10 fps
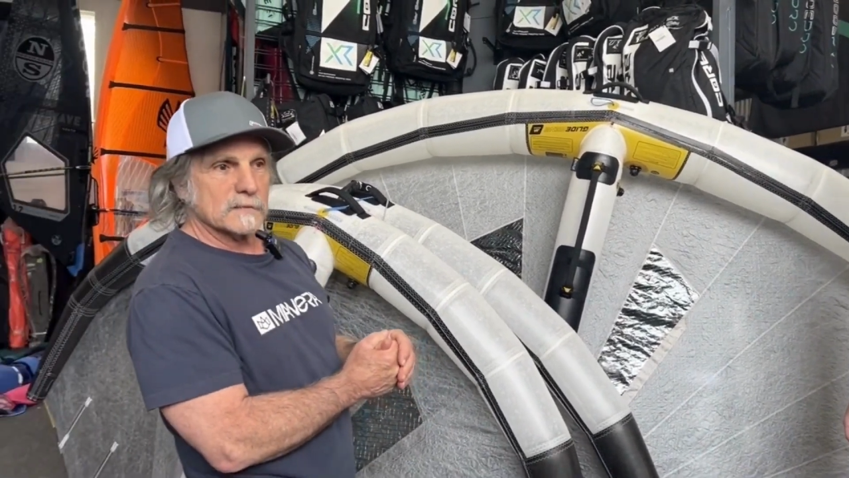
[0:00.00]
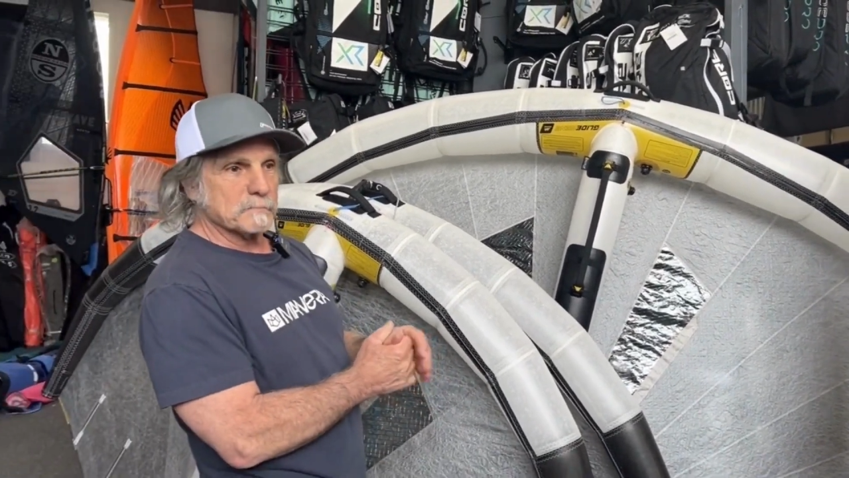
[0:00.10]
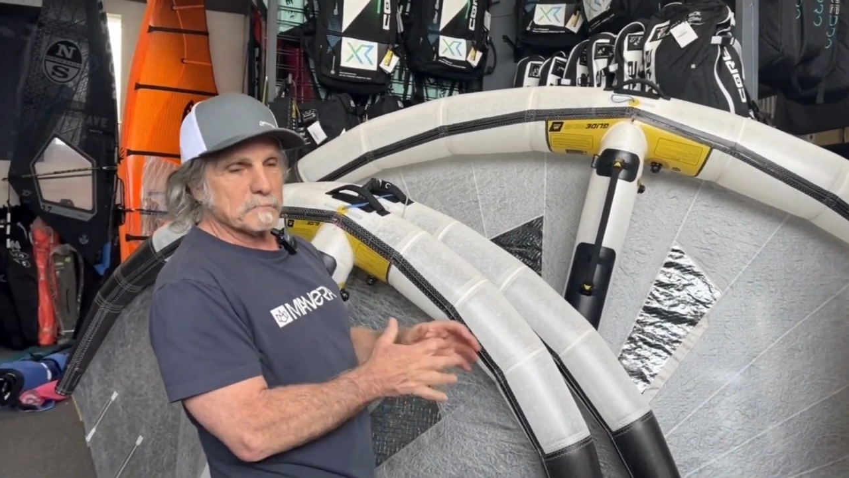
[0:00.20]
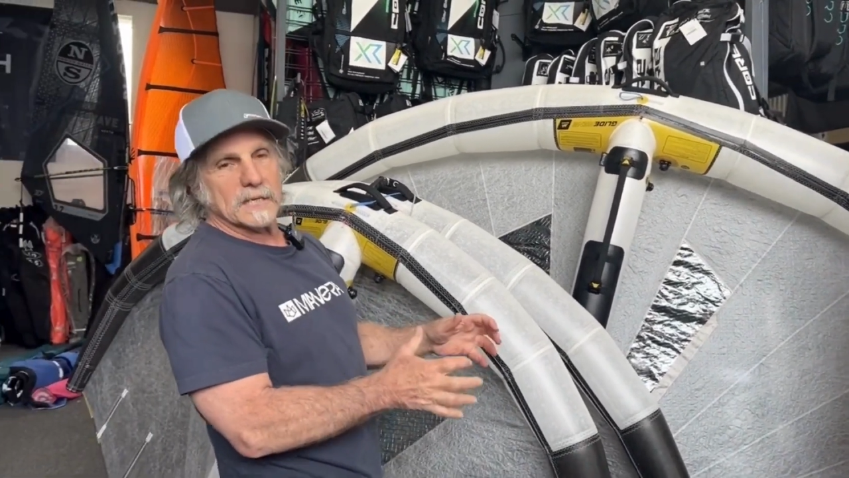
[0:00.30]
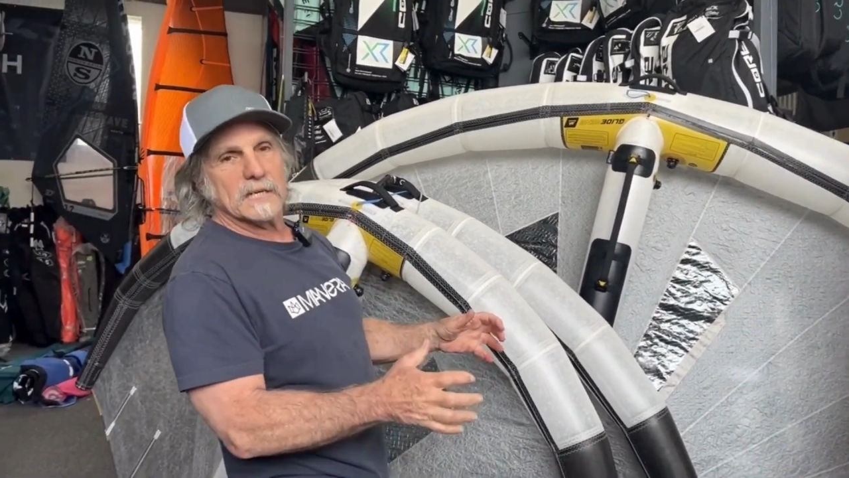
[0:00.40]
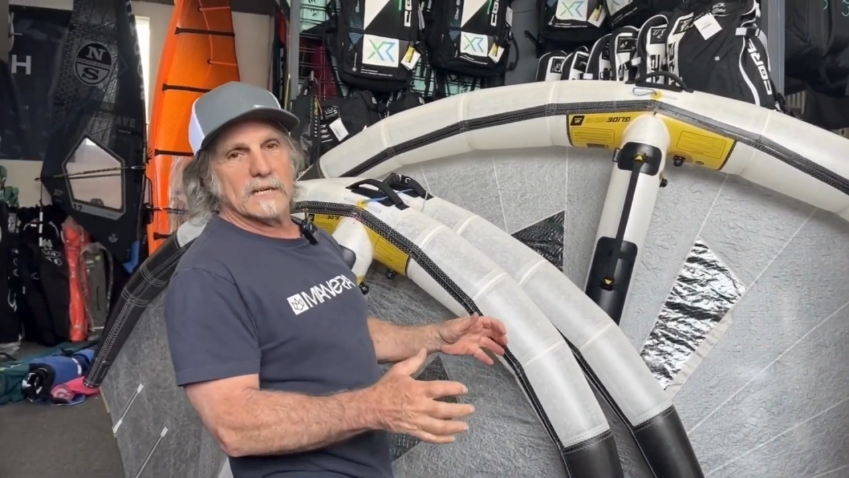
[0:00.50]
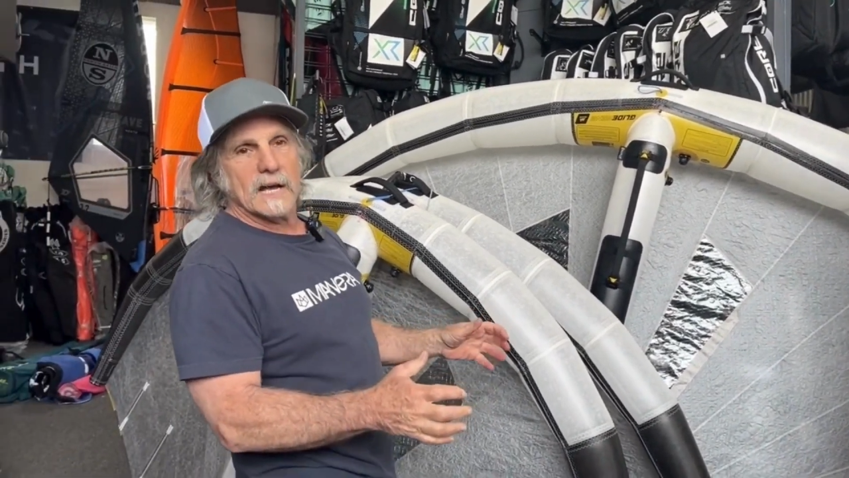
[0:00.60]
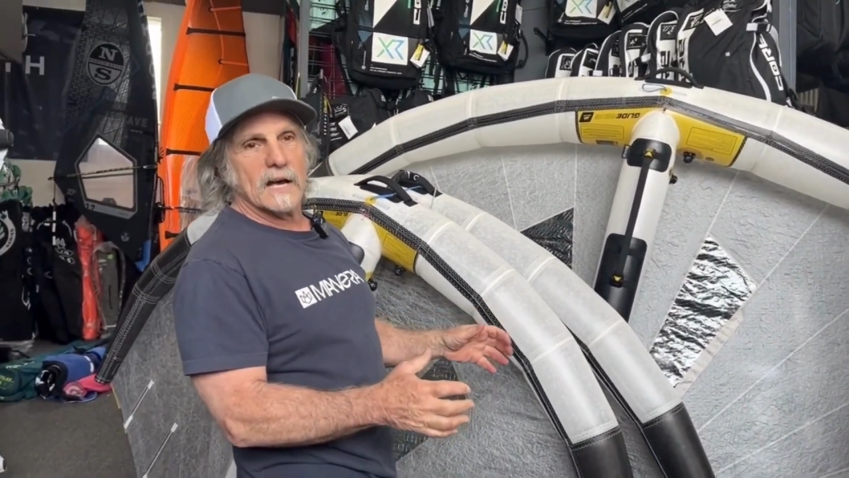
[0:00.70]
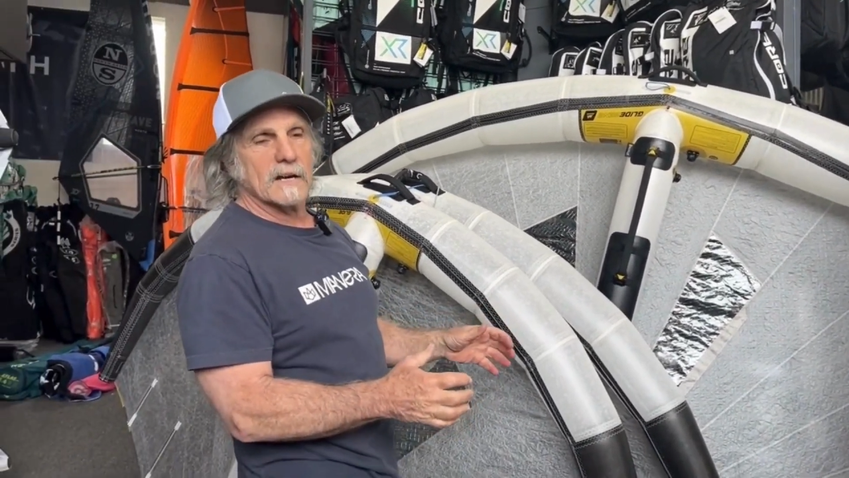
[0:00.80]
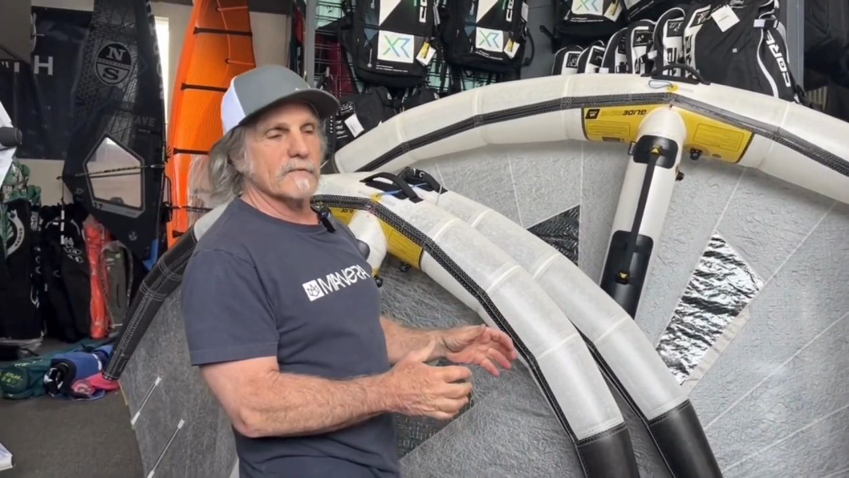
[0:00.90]
speed
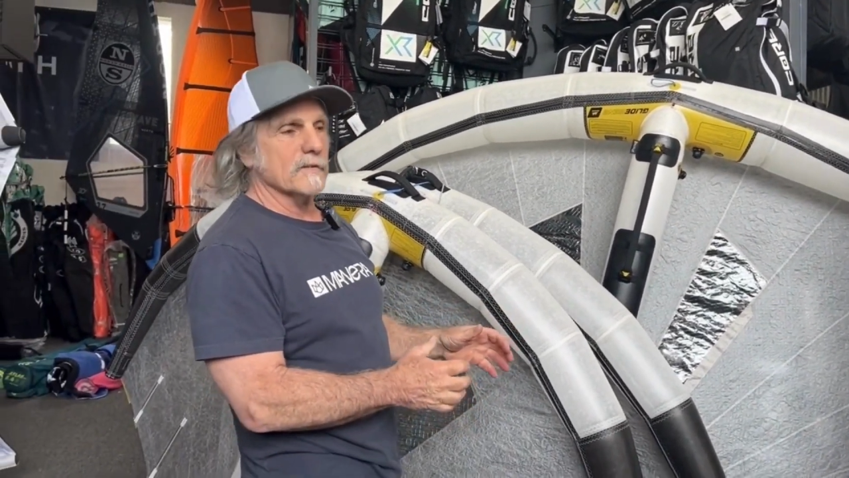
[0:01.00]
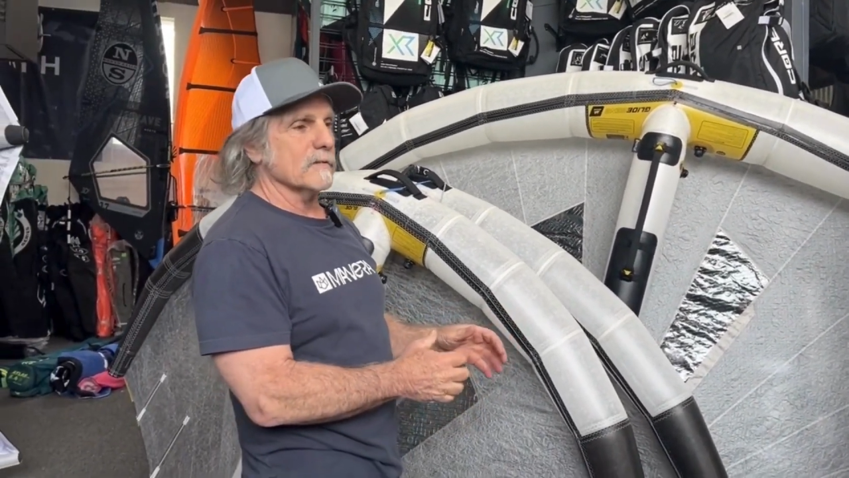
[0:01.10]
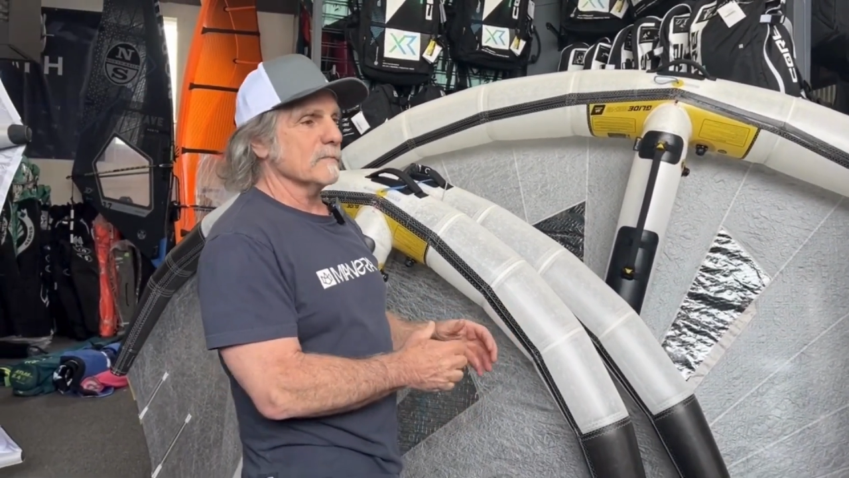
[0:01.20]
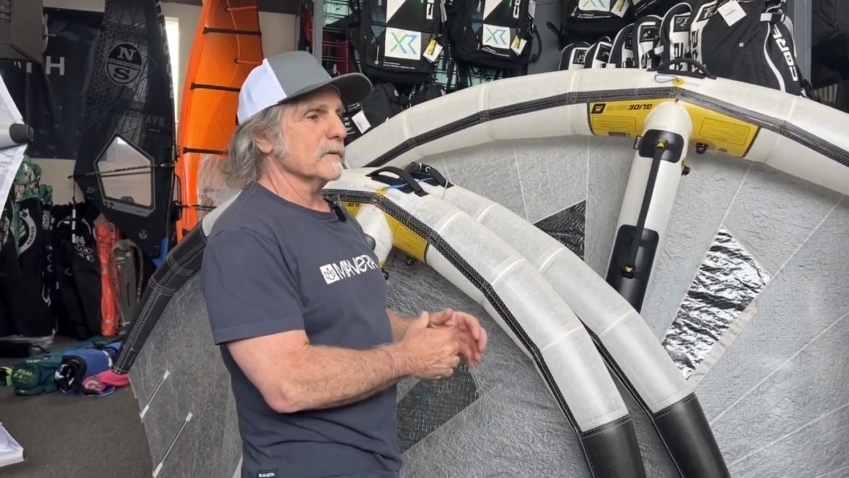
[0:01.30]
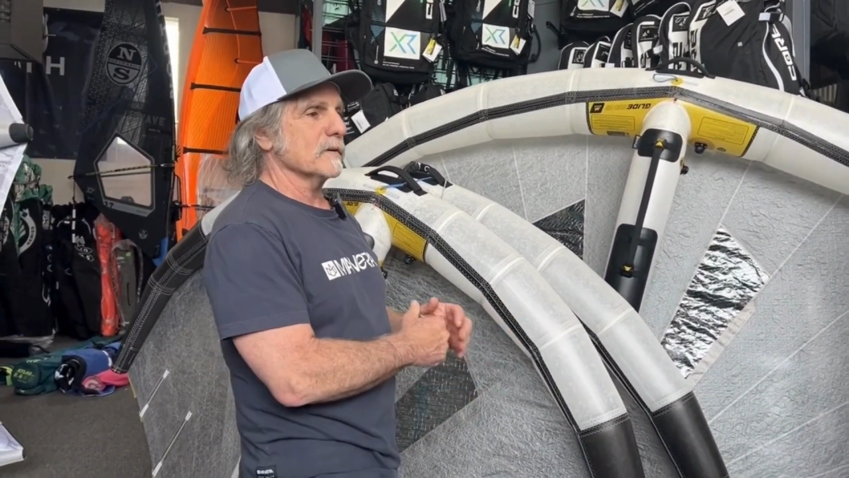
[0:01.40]
out of them.